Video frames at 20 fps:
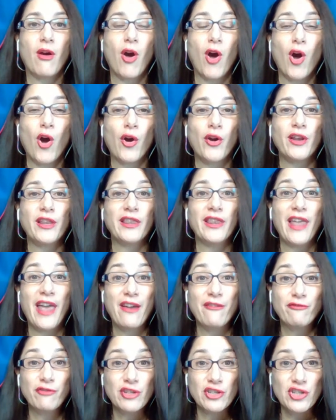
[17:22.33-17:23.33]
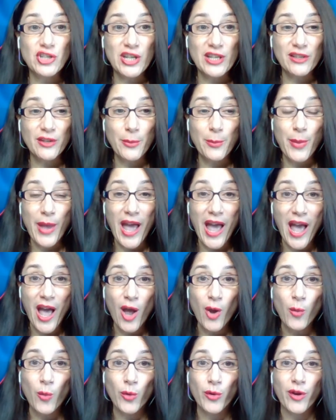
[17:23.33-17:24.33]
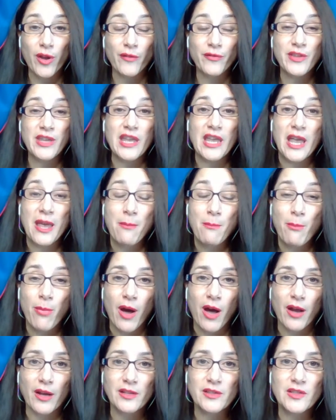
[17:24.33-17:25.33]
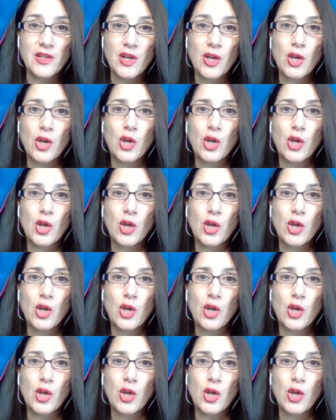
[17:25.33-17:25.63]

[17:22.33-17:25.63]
are leveraging the power of the inbox